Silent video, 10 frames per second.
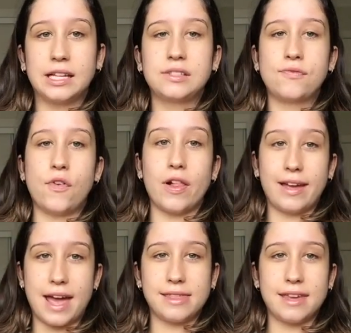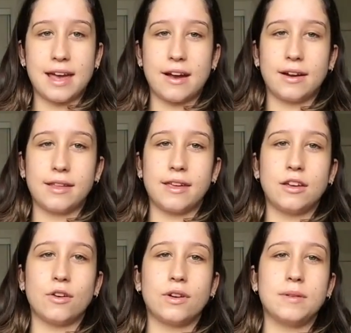exfoliate the area that
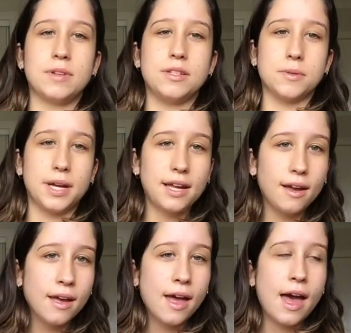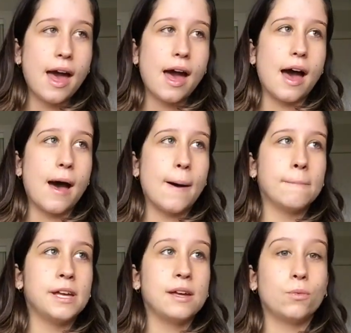you're going to be doing.
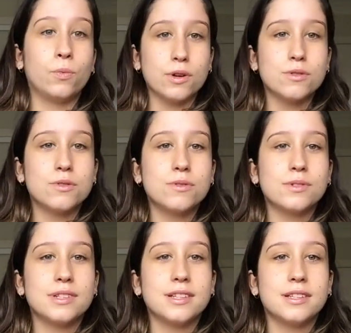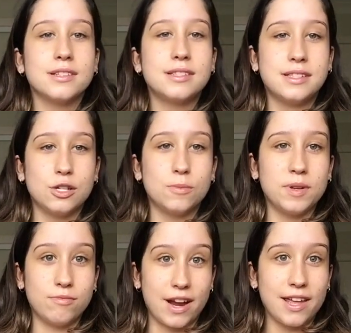It will still
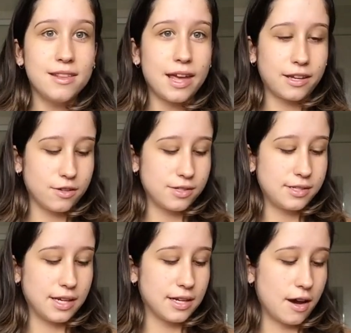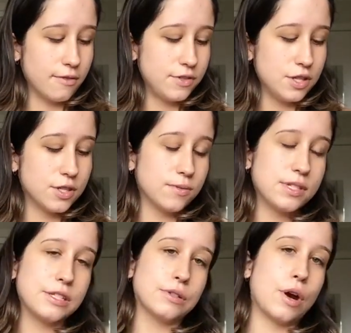be red, like your skin after you do it will
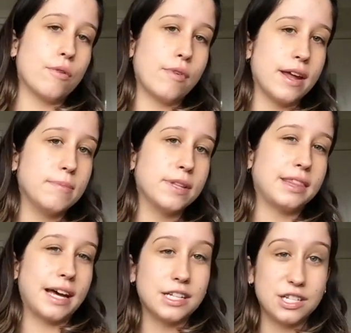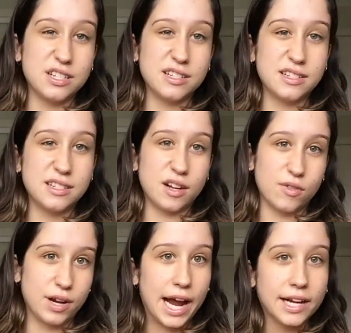still go red, but that's just
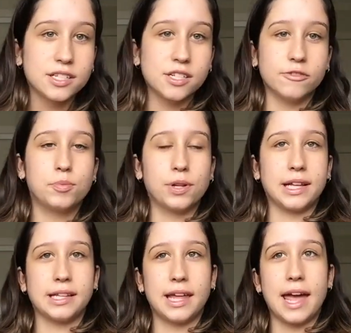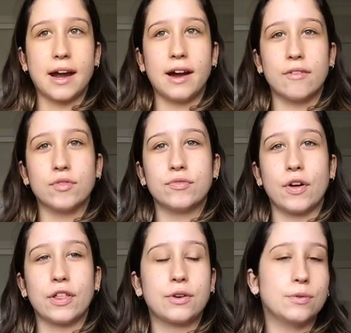a reaction of pulling the hair out of the
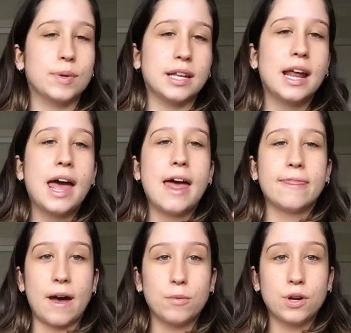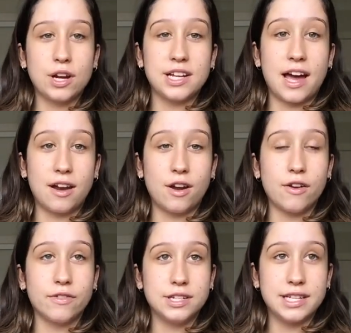follicle. But that will go down
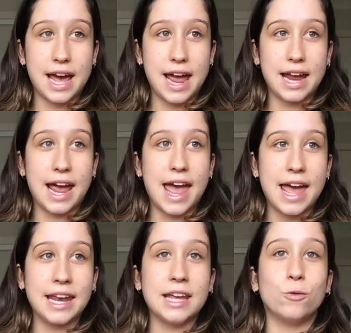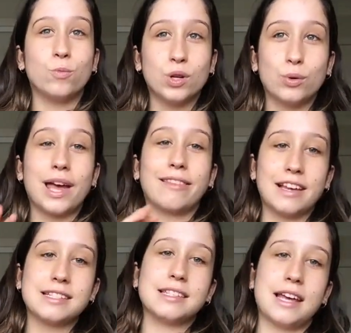over a day and it will get
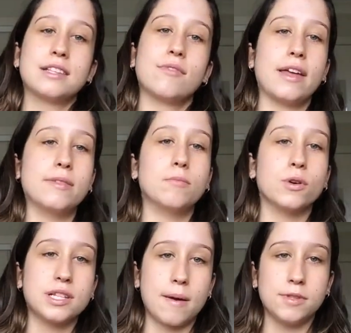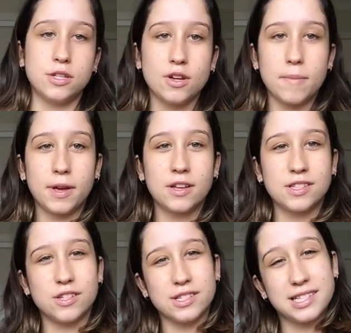less and less red the more times you do it
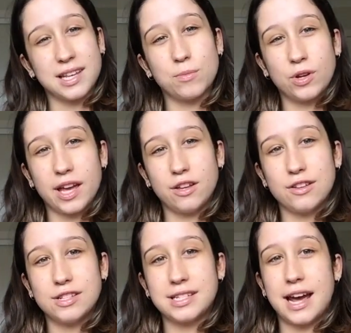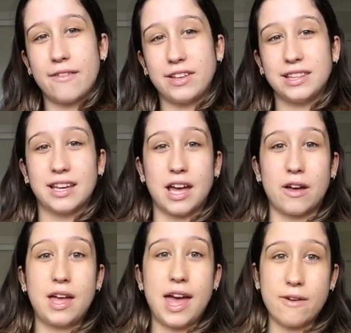because your skin will get used to having
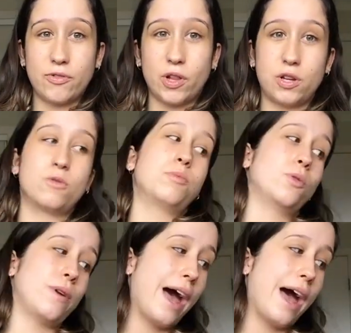the hair follicle pulled